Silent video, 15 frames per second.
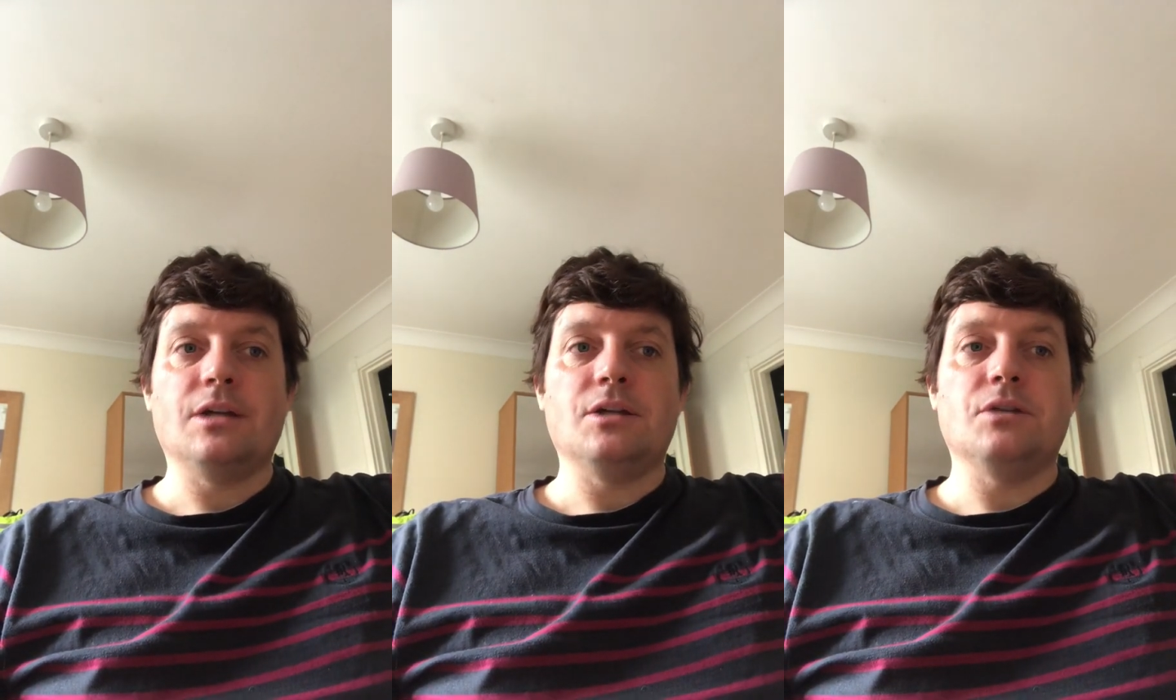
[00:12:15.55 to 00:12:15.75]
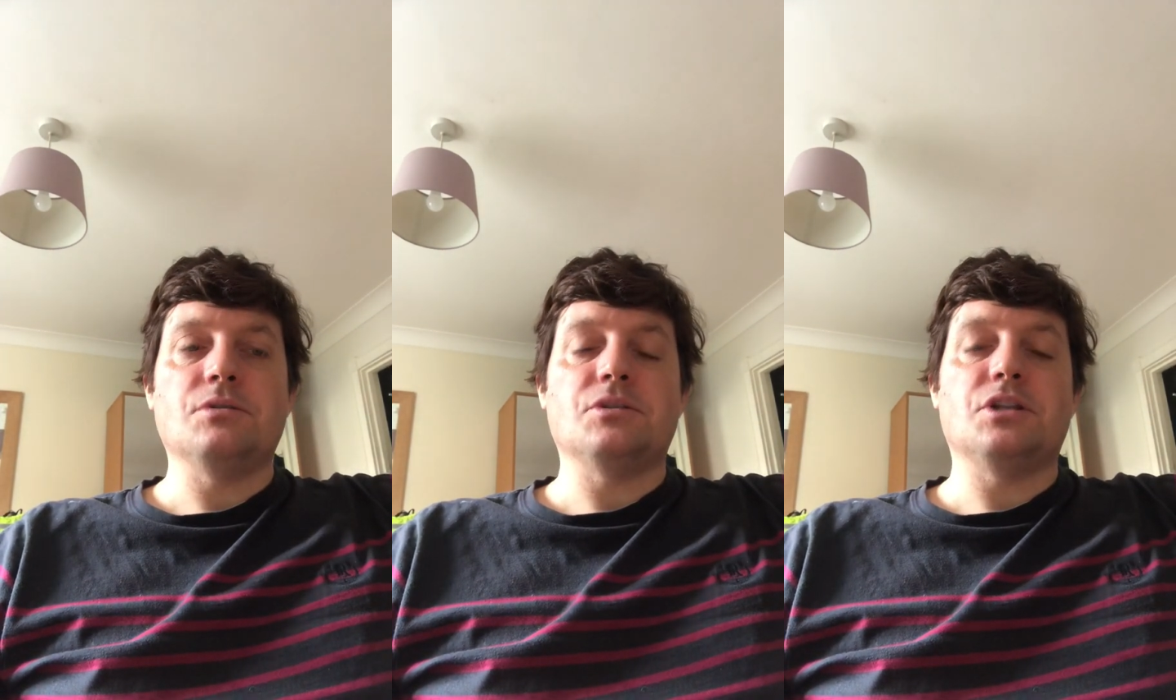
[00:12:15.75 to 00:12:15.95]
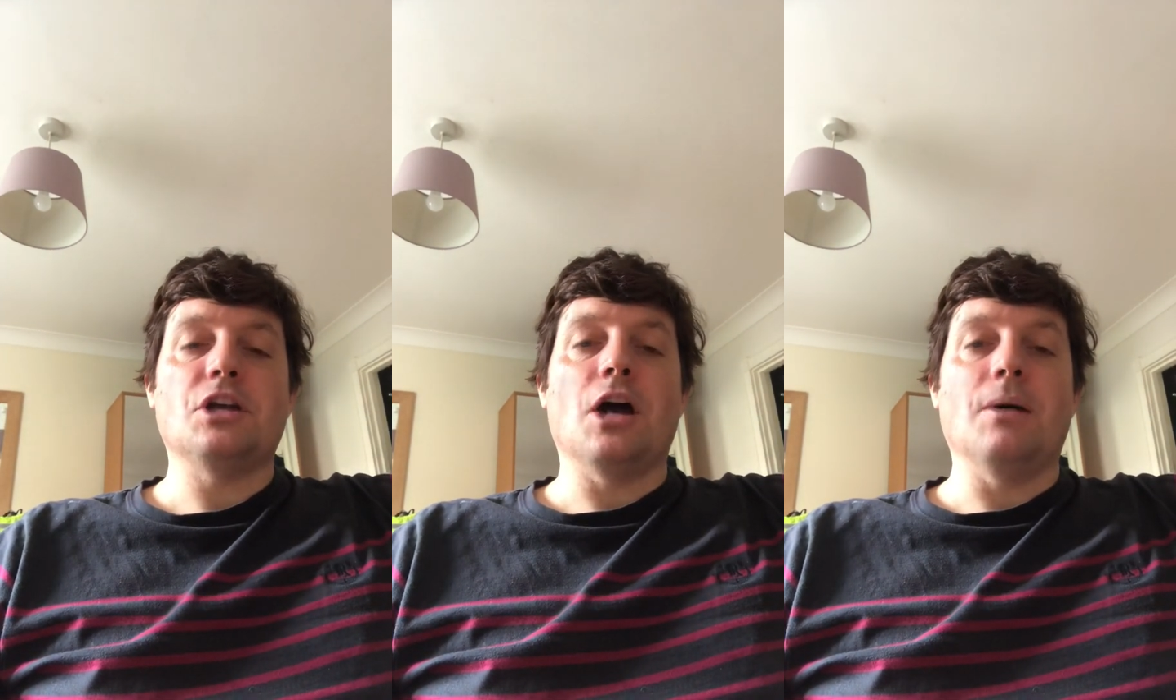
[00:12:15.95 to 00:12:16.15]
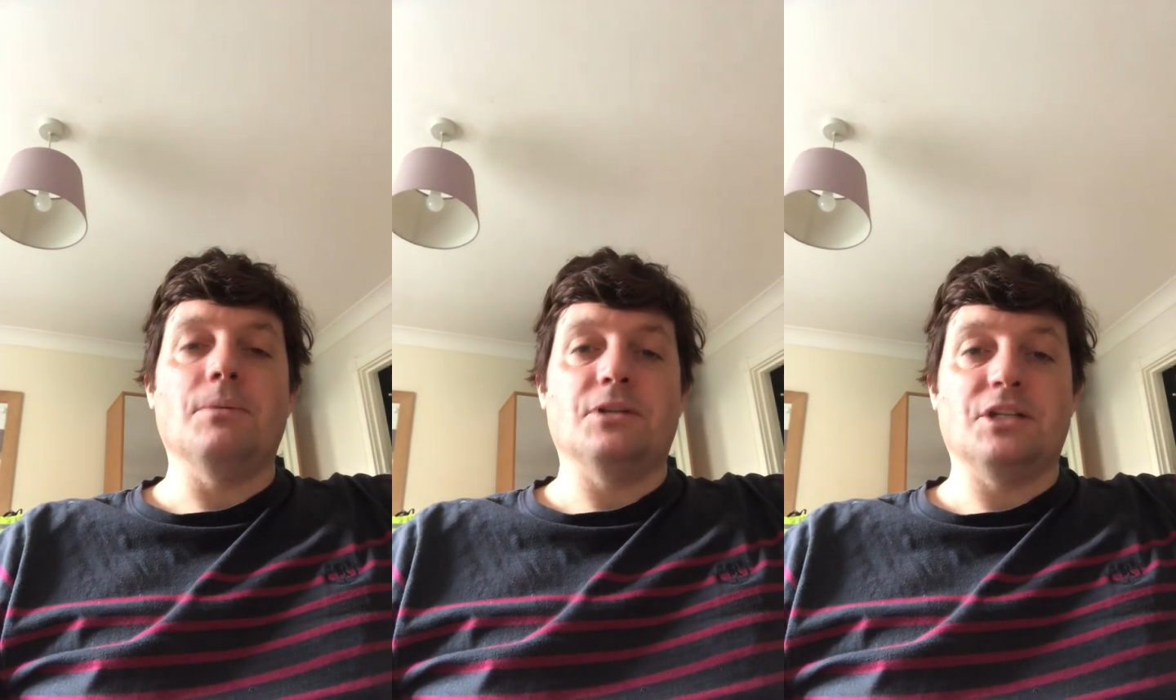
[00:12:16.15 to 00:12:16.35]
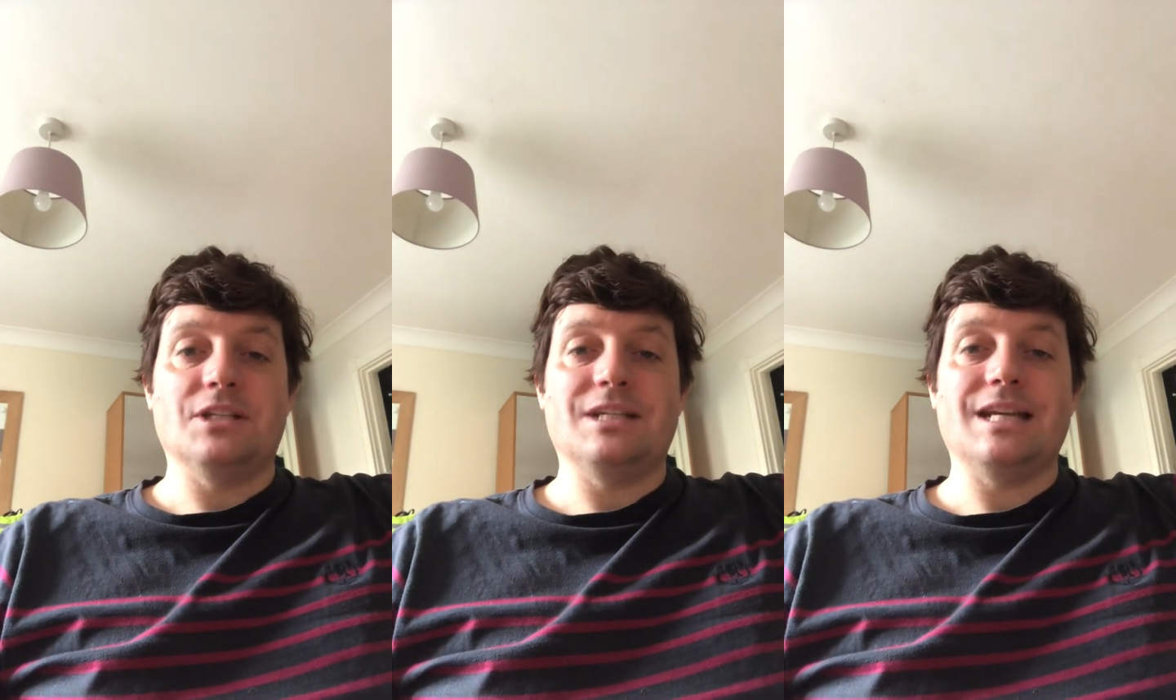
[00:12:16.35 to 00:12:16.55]
use the
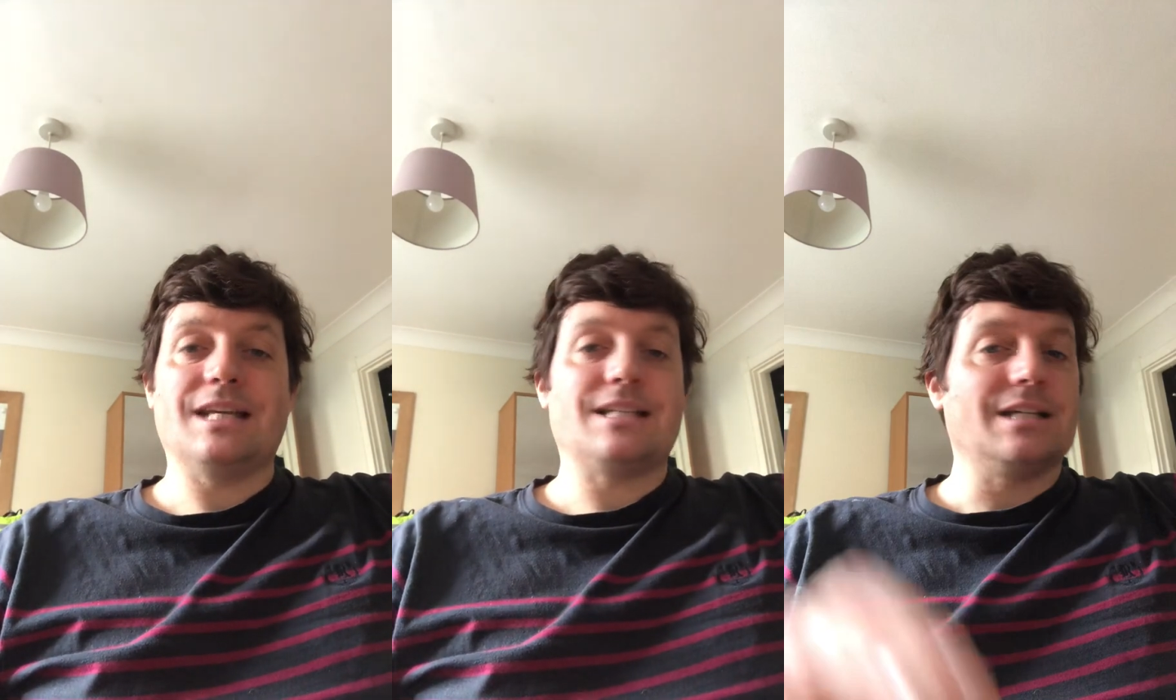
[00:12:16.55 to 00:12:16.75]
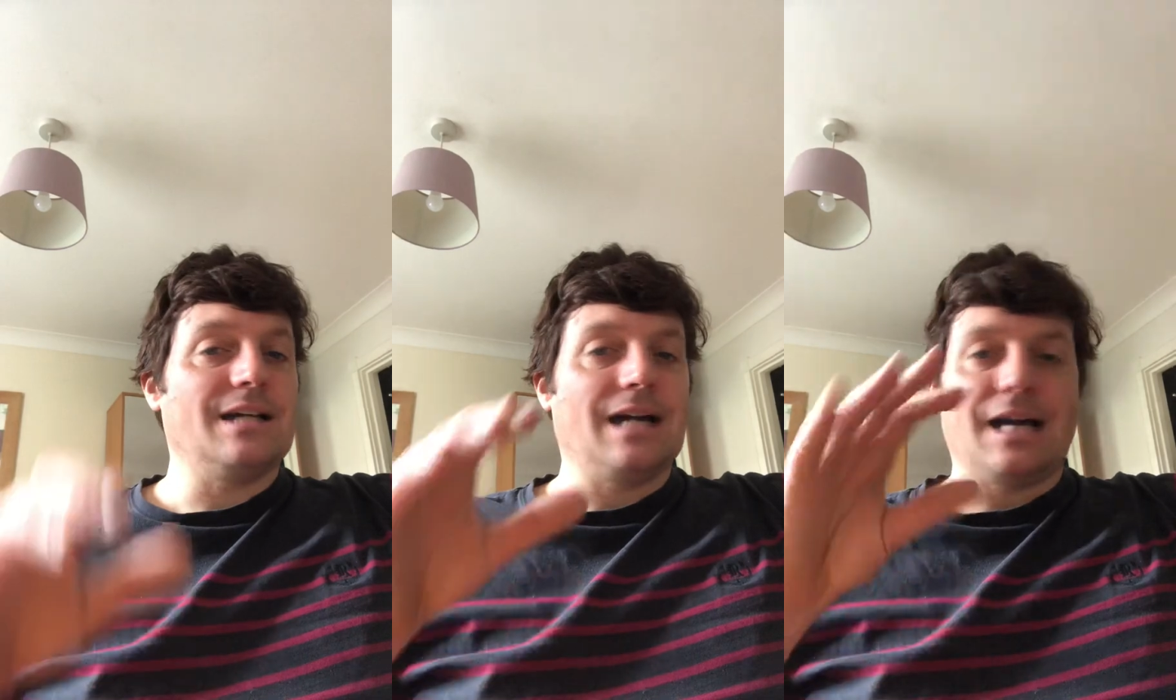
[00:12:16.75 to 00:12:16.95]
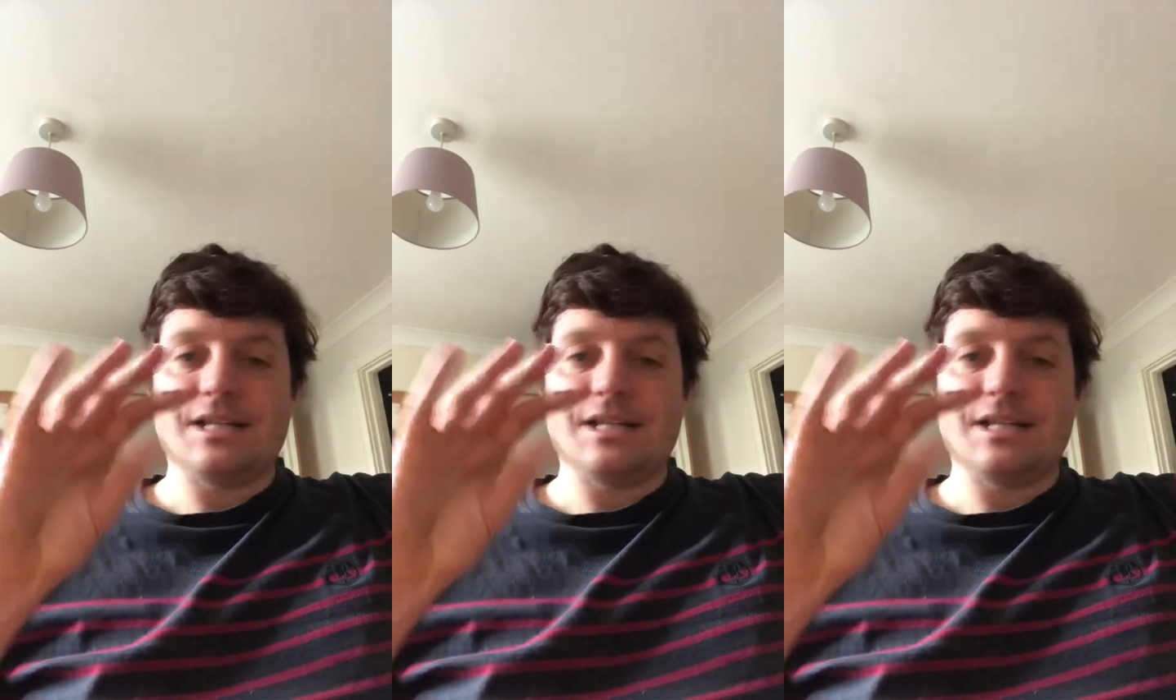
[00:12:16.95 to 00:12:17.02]
obiter dicta,